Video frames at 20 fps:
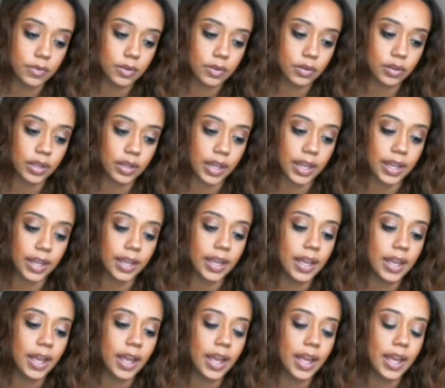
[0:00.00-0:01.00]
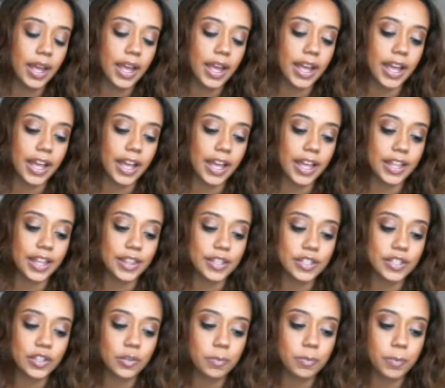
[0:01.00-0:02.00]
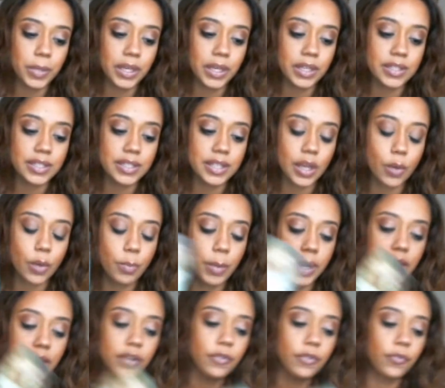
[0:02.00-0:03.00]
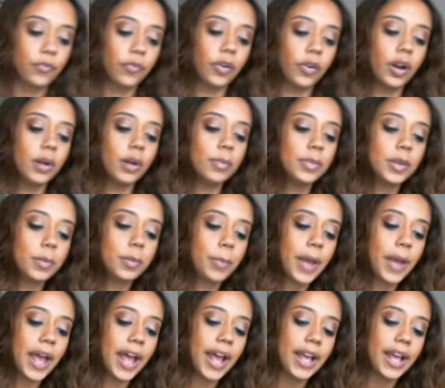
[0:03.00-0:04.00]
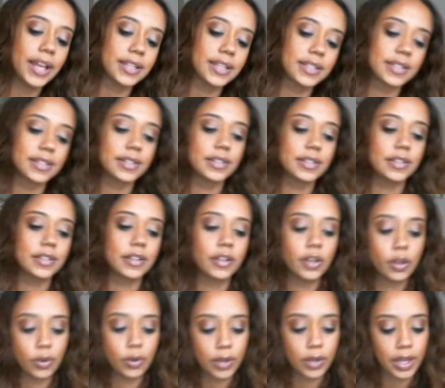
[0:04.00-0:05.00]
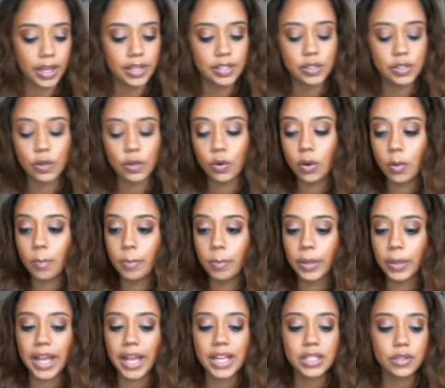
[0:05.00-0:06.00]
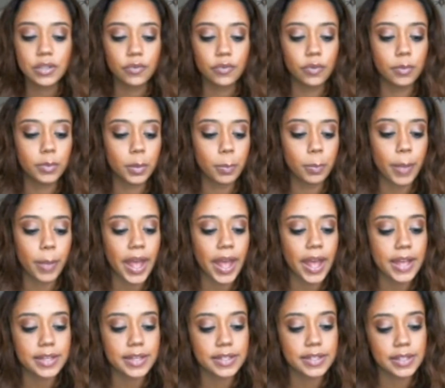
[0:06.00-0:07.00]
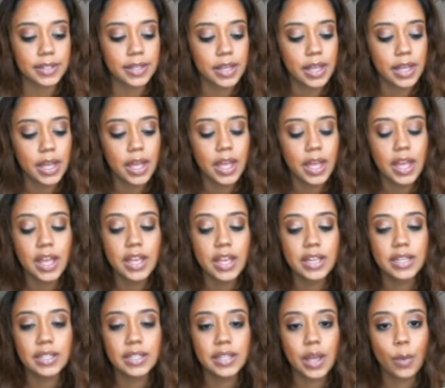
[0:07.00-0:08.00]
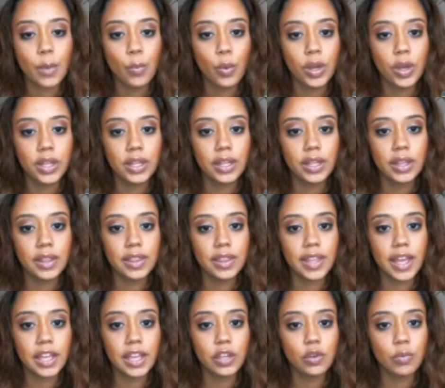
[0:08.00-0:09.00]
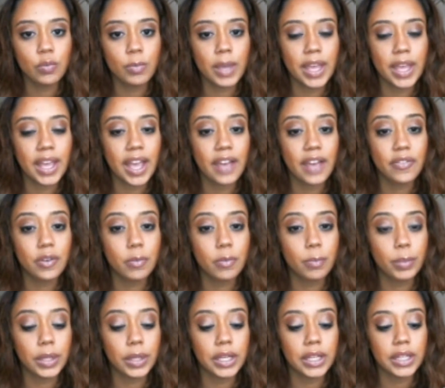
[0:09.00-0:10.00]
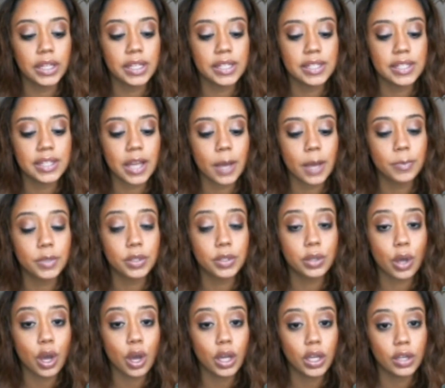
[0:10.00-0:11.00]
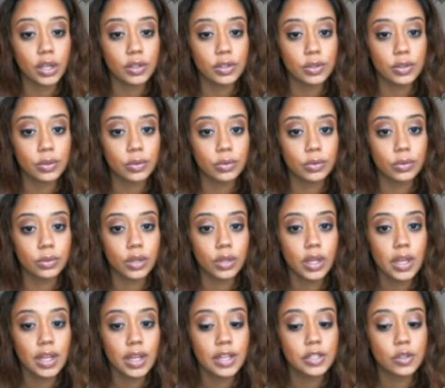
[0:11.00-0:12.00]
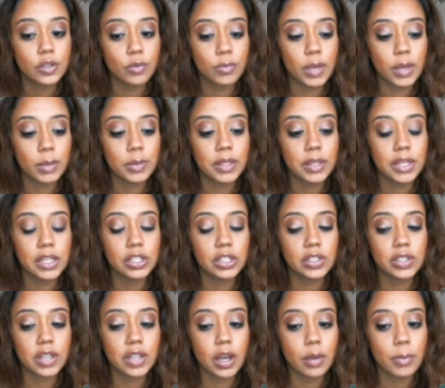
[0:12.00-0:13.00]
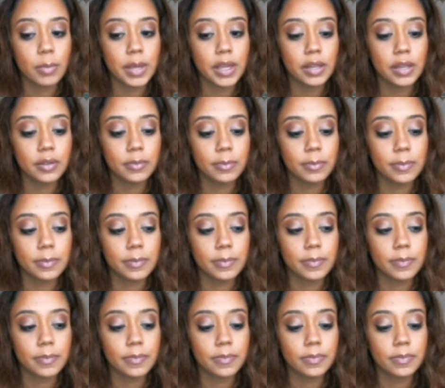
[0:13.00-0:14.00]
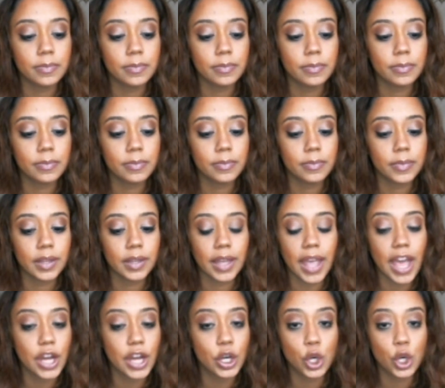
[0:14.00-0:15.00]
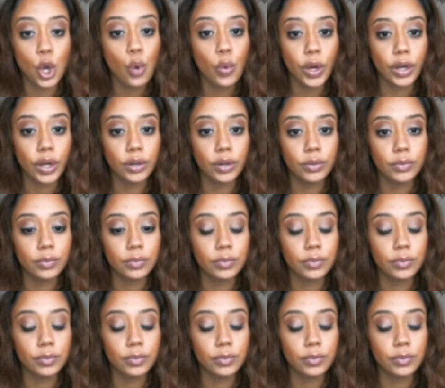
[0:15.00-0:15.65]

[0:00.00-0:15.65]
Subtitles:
Okay. And this could be somebody from the past. Okay, so a blast from the past. Someone that you may have completely stopped talking to. So maybe they just come in out of nowhere.